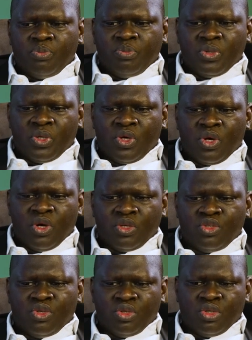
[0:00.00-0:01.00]

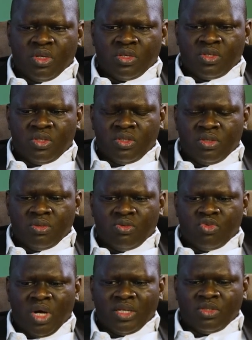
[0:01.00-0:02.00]
because you just
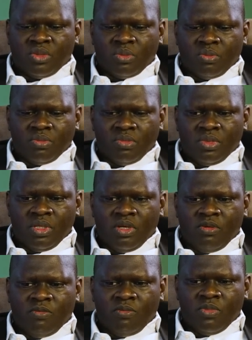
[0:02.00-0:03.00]
try to,
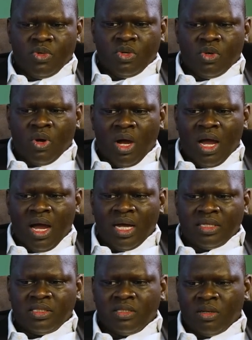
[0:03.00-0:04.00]
you know,
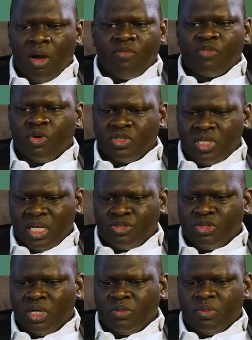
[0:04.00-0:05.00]
add, of course,
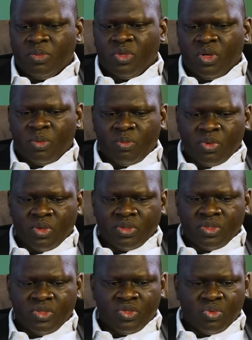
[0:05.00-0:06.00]
naturally with your
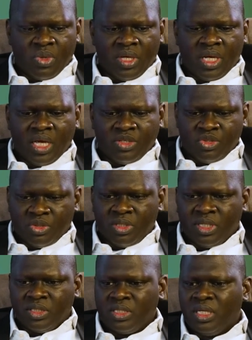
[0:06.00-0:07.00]
employees who are
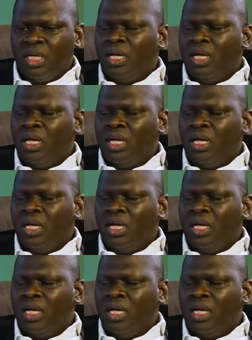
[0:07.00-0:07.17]
Nigerians,